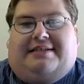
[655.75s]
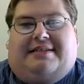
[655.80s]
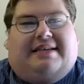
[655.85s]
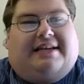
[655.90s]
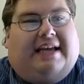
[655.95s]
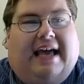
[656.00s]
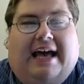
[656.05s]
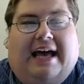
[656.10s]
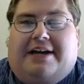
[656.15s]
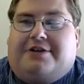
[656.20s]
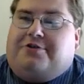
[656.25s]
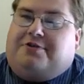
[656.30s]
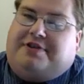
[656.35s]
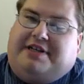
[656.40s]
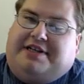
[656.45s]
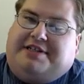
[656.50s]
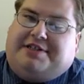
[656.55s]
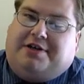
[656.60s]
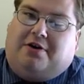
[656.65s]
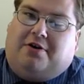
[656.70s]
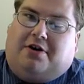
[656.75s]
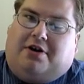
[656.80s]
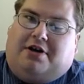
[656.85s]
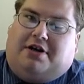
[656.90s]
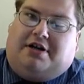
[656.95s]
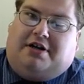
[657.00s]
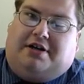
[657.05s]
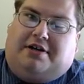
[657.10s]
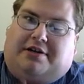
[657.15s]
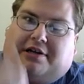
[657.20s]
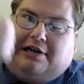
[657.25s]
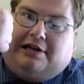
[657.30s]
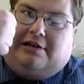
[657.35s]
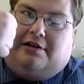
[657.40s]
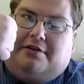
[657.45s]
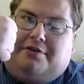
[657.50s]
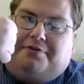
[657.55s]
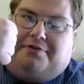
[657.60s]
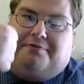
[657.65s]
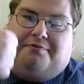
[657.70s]
The casualties are going to
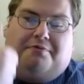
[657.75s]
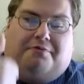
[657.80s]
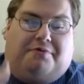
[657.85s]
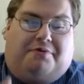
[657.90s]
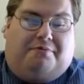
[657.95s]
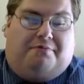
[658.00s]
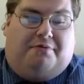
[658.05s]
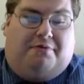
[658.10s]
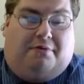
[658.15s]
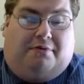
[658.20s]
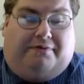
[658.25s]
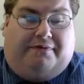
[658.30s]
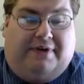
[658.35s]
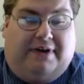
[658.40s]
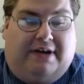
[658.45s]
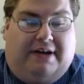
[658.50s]
through the roof.